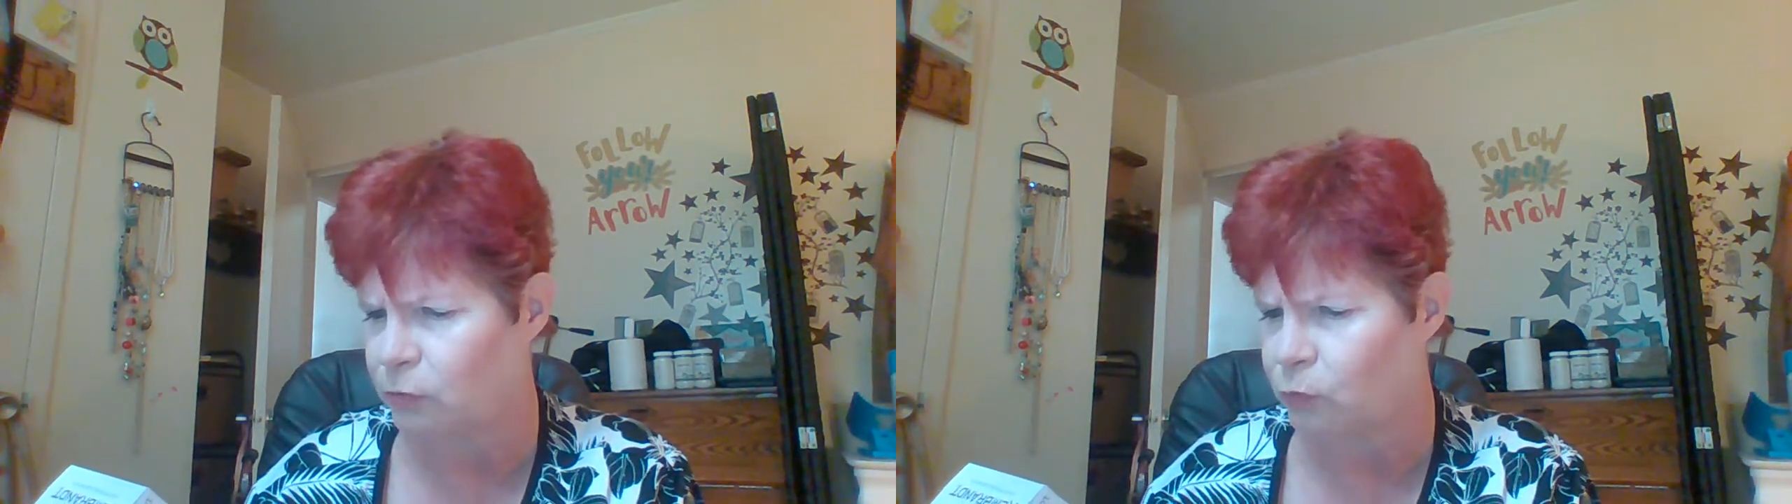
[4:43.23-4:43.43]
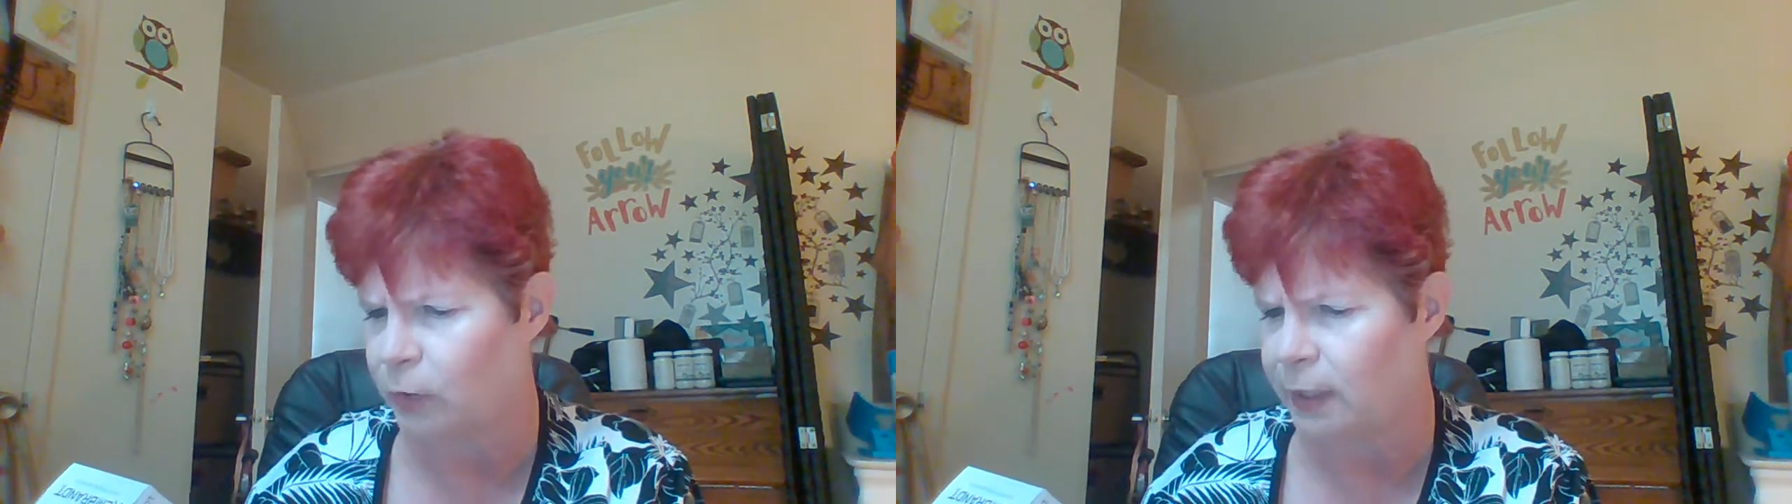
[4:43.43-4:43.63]

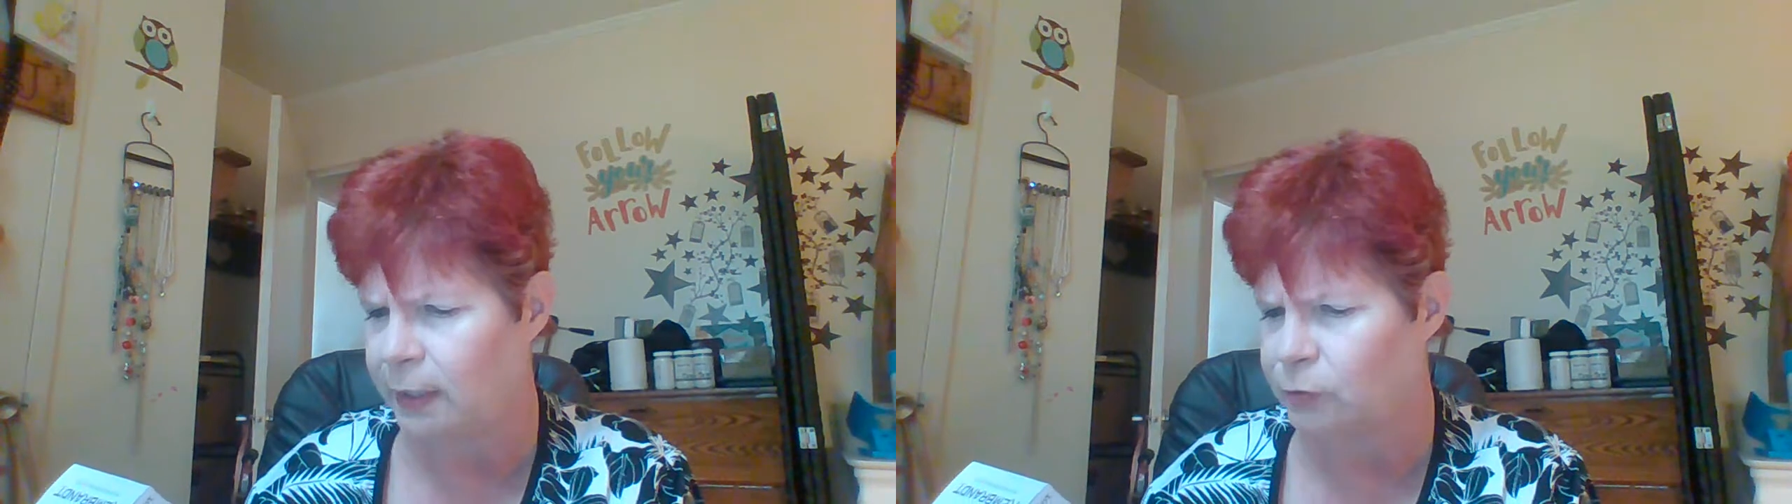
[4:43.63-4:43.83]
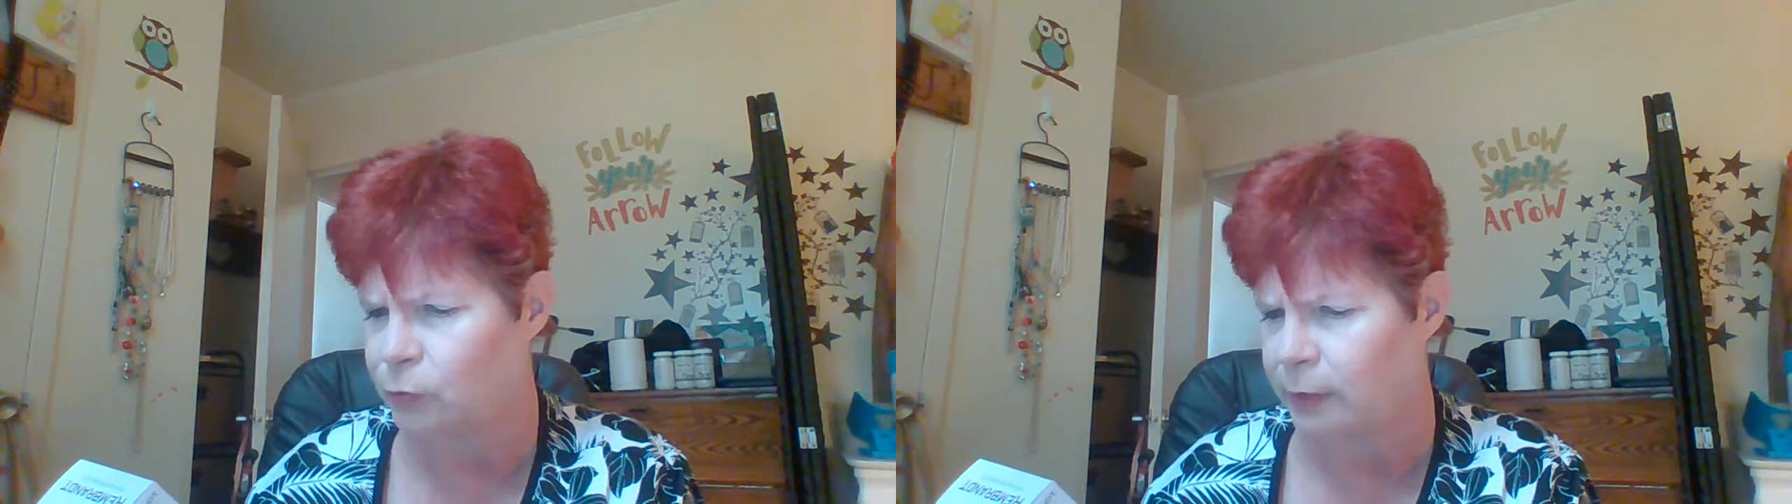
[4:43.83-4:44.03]

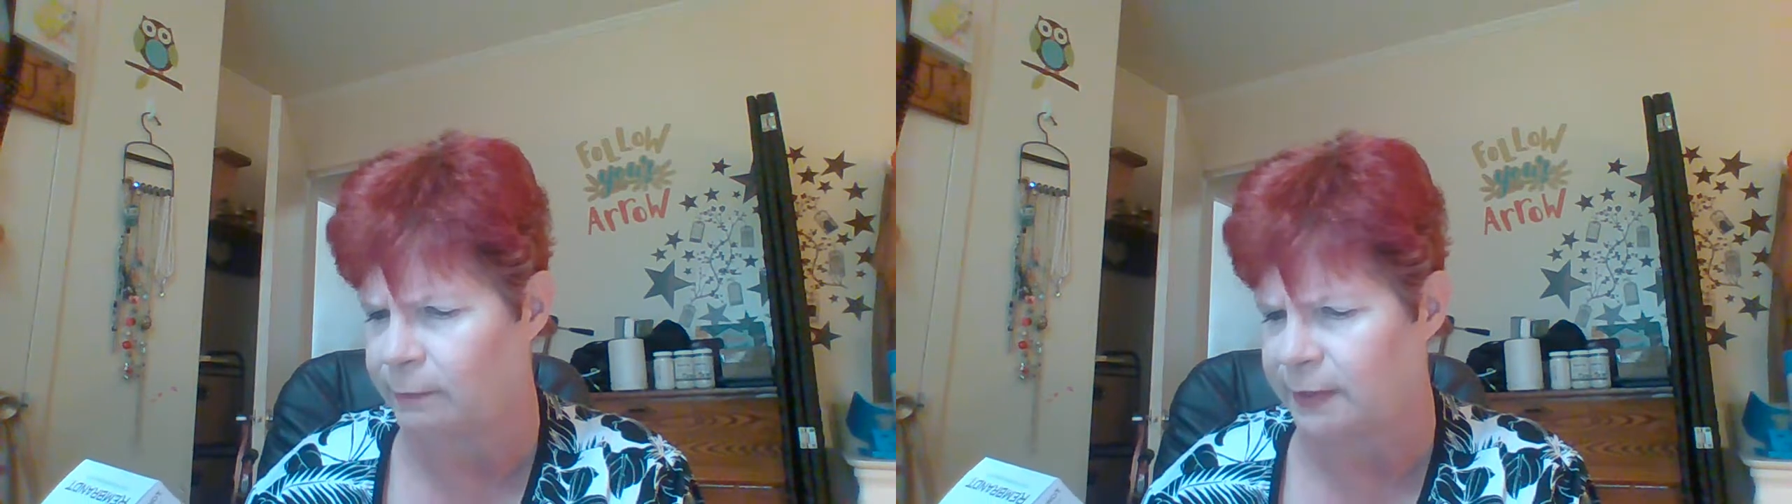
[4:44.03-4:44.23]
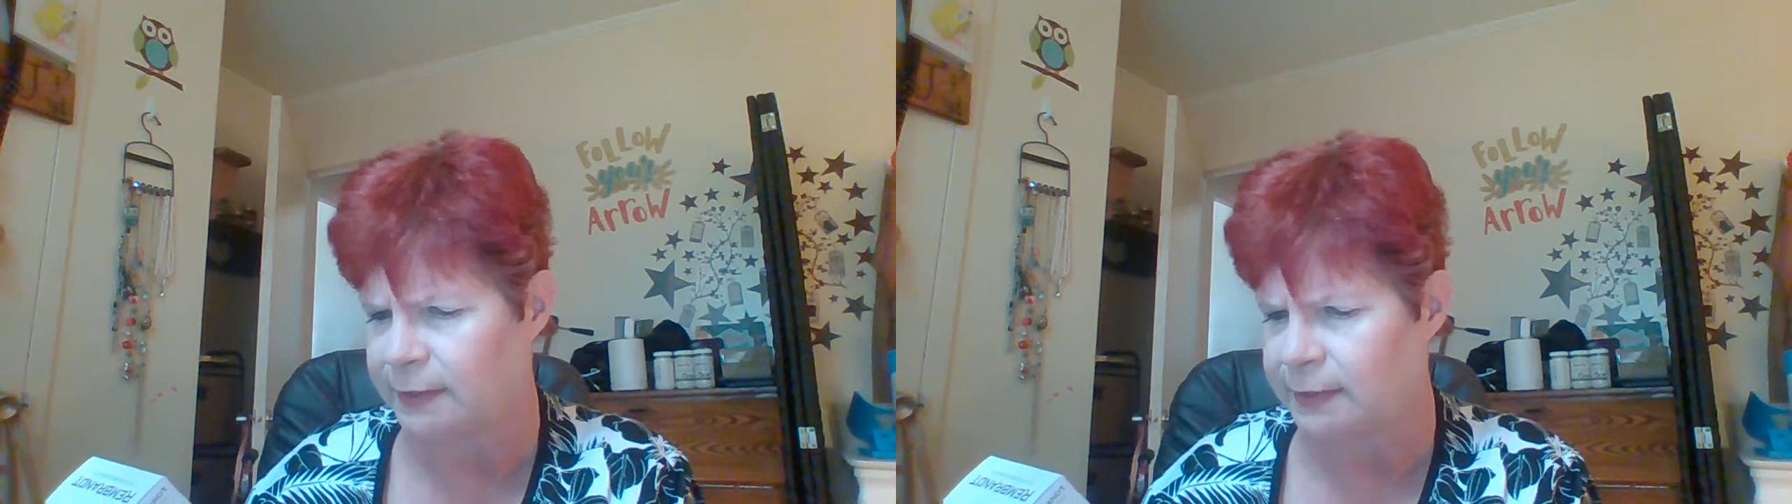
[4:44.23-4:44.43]
3
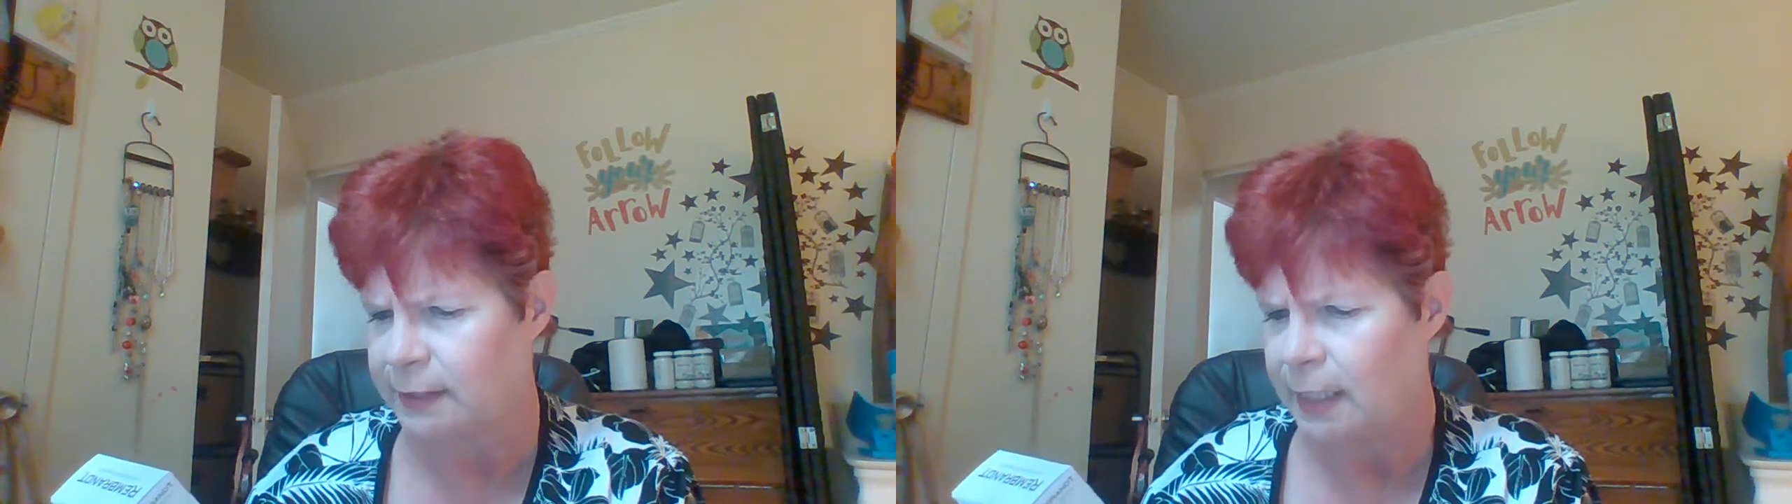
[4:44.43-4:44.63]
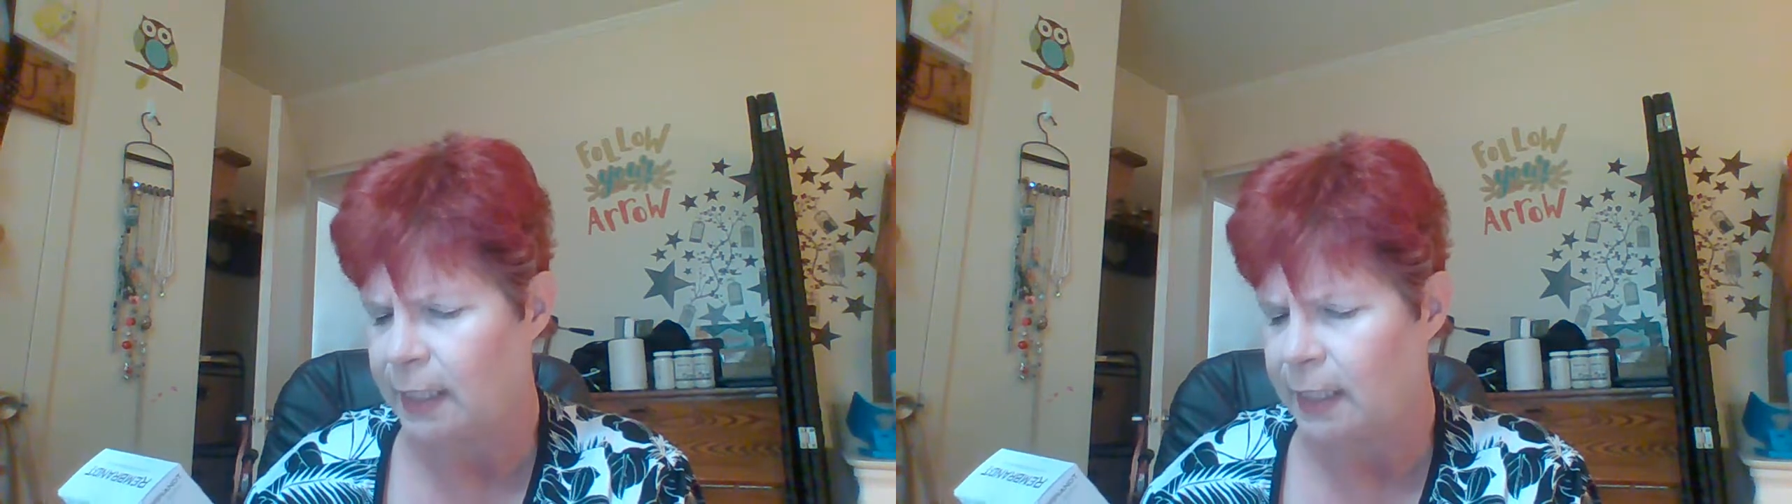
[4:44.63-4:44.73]
treatments,